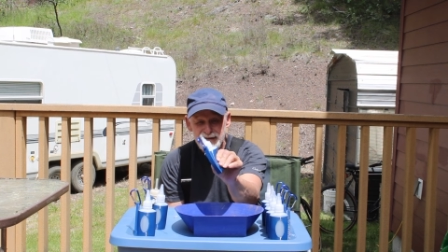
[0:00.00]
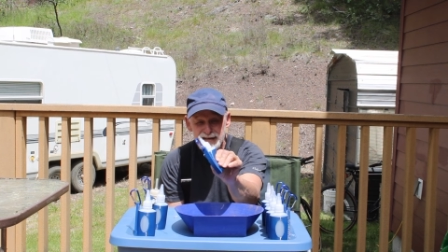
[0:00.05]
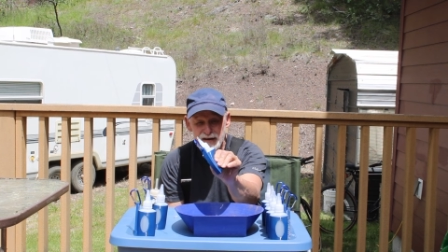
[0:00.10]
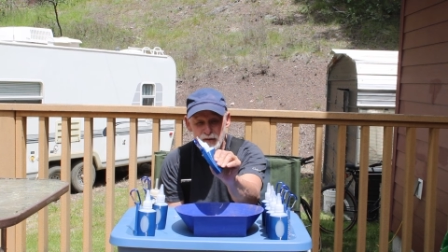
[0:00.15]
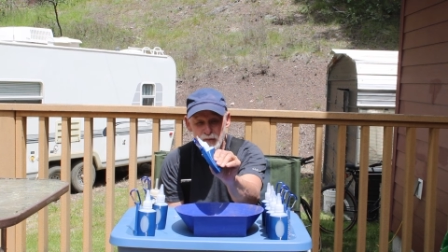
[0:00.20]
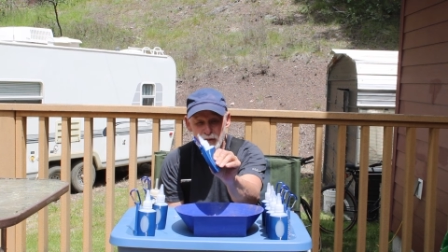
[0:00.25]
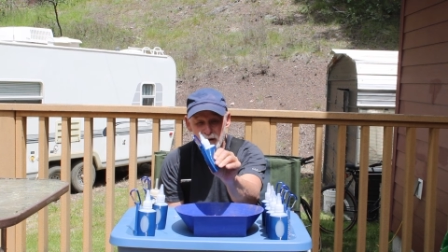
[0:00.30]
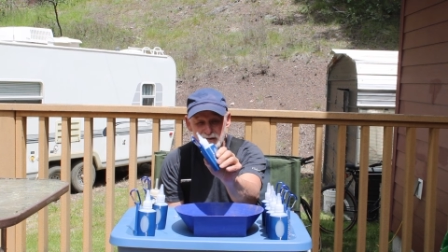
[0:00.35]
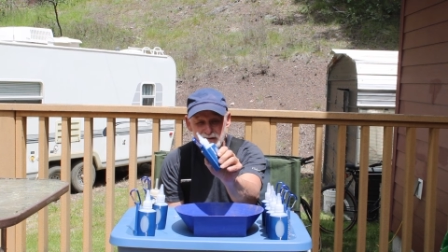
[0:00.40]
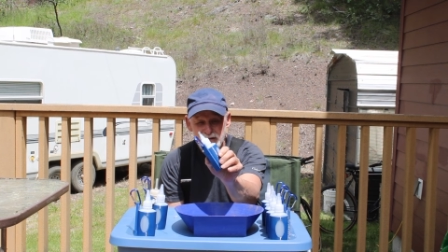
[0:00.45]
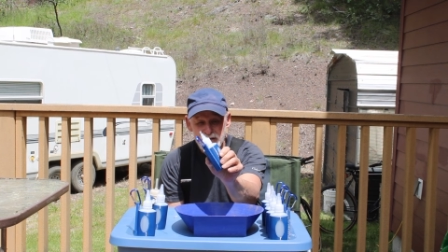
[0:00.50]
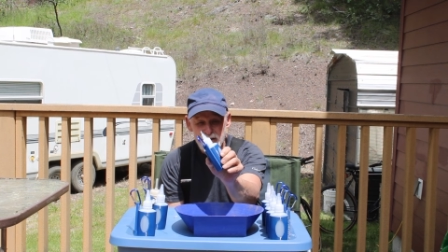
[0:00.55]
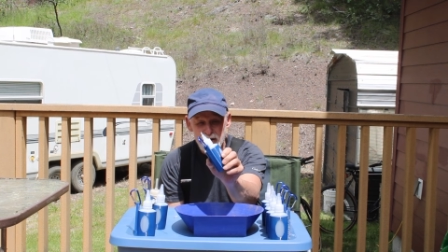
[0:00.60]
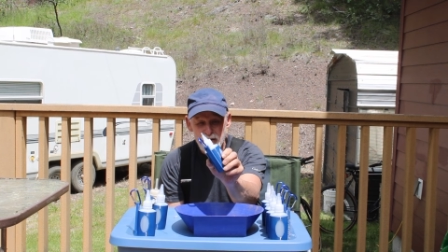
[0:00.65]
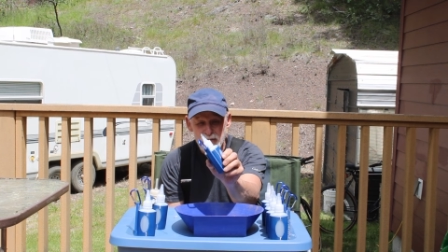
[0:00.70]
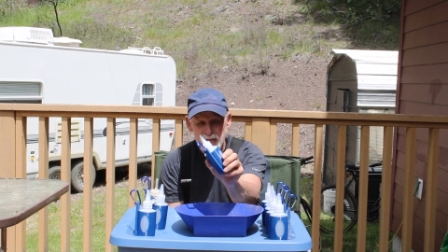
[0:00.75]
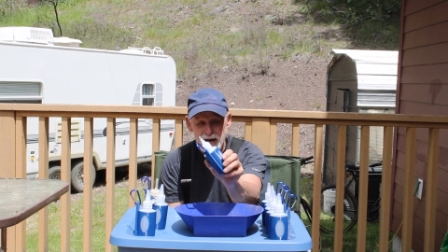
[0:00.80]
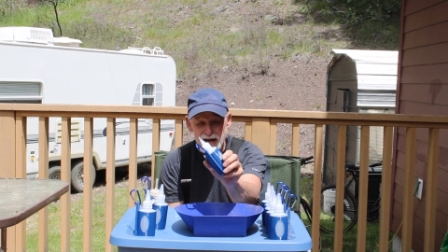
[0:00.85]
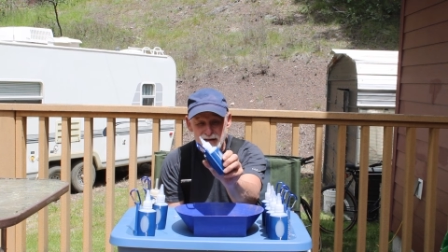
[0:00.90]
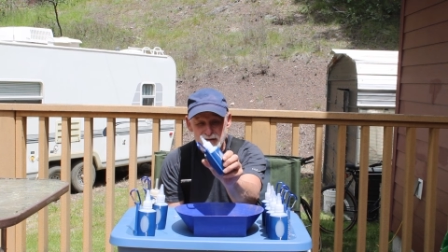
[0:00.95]
it wants to go
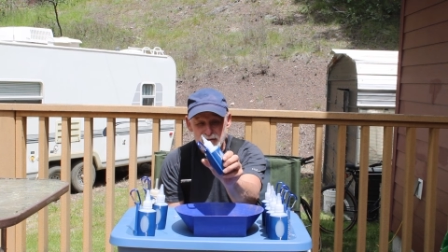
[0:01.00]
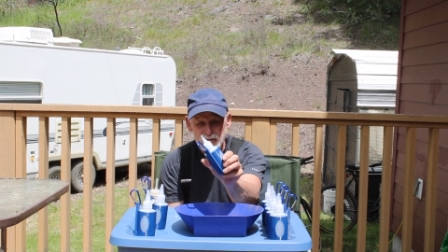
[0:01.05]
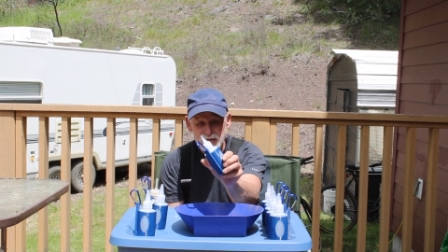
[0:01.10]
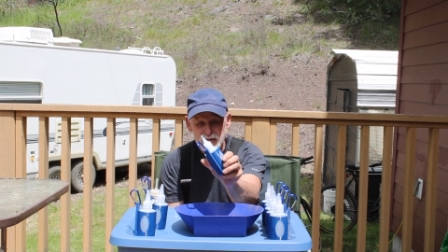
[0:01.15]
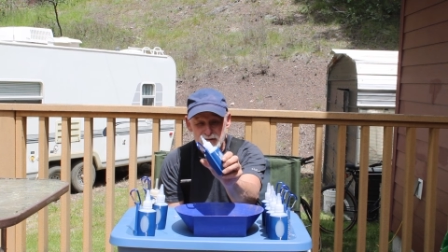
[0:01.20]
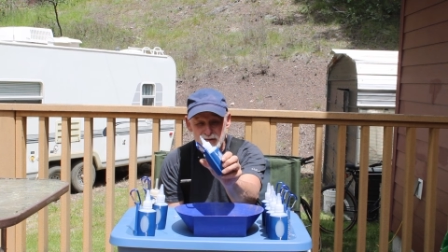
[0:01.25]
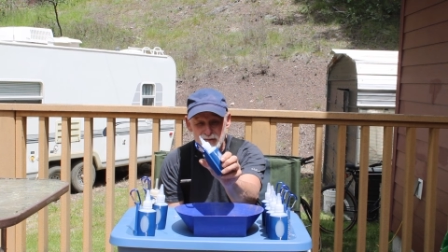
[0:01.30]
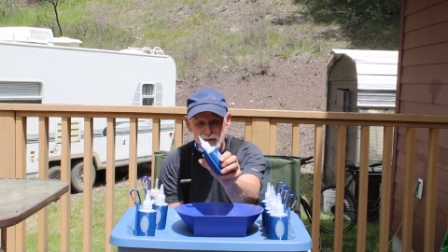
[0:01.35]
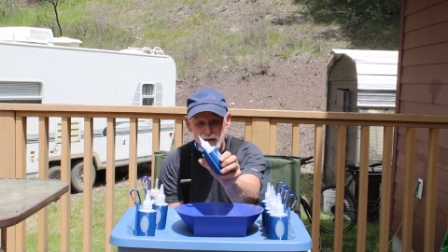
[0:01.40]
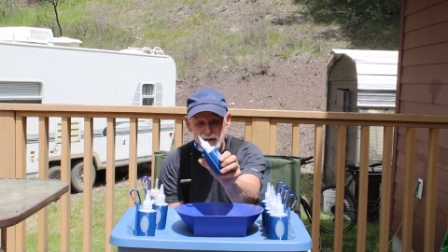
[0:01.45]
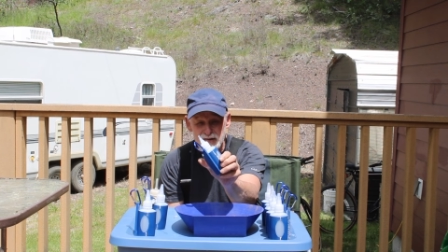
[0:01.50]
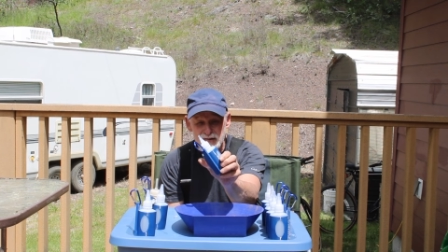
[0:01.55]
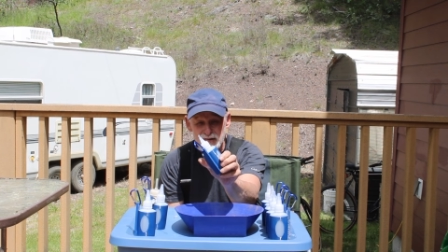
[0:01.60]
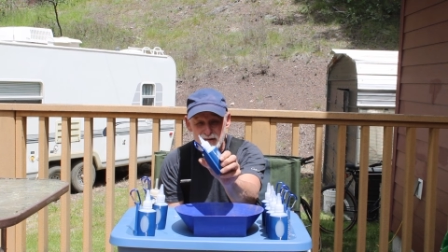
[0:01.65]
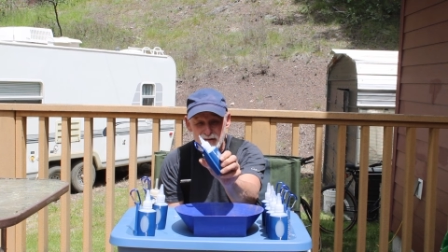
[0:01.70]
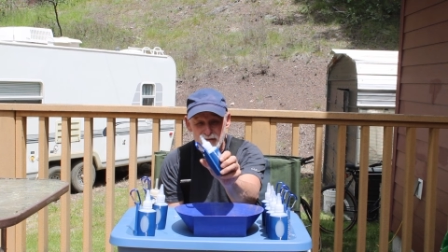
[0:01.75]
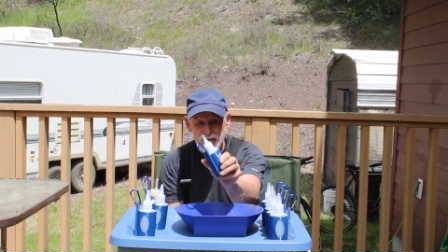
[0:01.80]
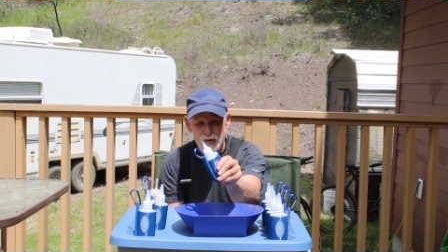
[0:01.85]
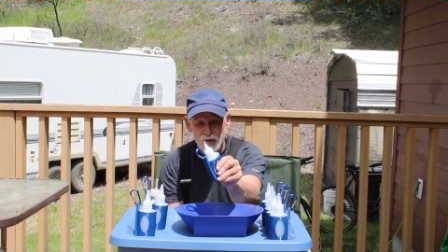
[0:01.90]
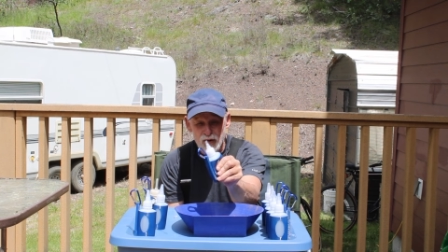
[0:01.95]
back to its
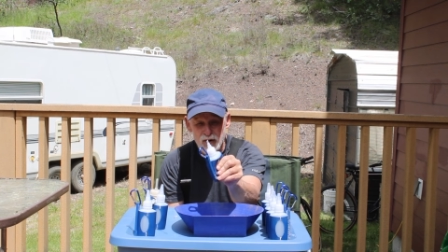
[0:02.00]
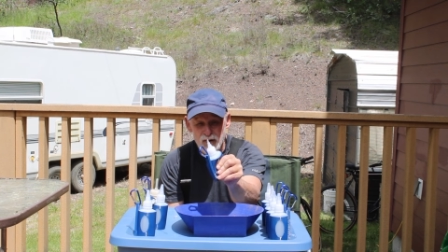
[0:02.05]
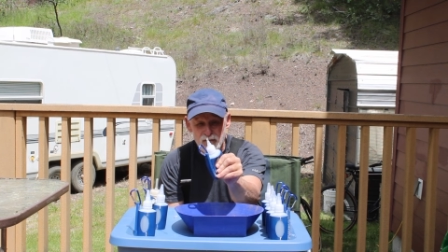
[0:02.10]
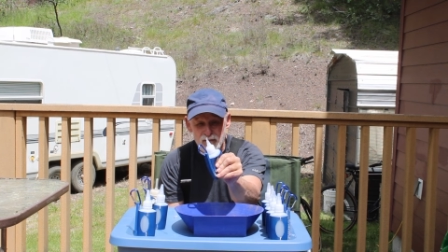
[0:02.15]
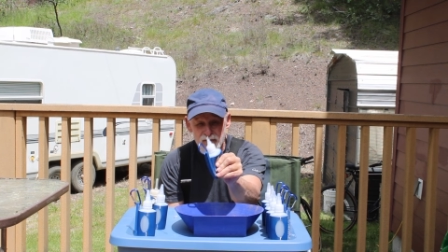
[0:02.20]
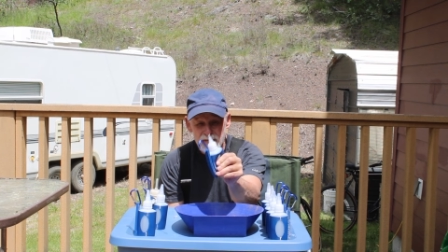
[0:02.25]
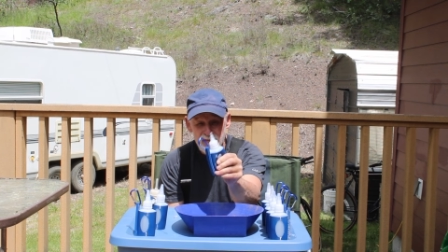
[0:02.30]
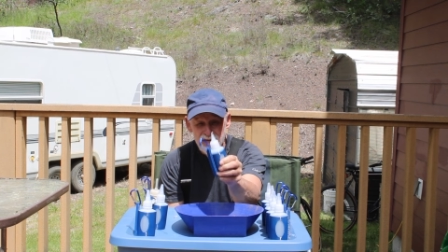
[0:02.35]
original form.